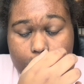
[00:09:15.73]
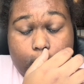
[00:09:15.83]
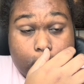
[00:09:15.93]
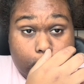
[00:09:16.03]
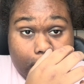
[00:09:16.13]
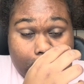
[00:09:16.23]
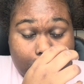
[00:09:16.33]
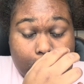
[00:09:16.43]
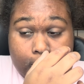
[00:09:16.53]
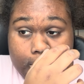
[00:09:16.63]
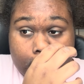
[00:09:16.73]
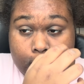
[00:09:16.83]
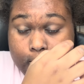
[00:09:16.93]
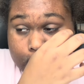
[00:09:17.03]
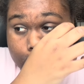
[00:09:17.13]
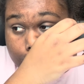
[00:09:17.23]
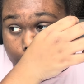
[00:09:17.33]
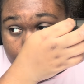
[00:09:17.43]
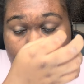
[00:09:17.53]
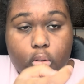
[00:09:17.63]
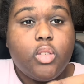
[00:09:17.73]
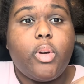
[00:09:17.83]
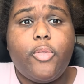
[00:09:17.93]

It's a blessing, because, like, you know, he's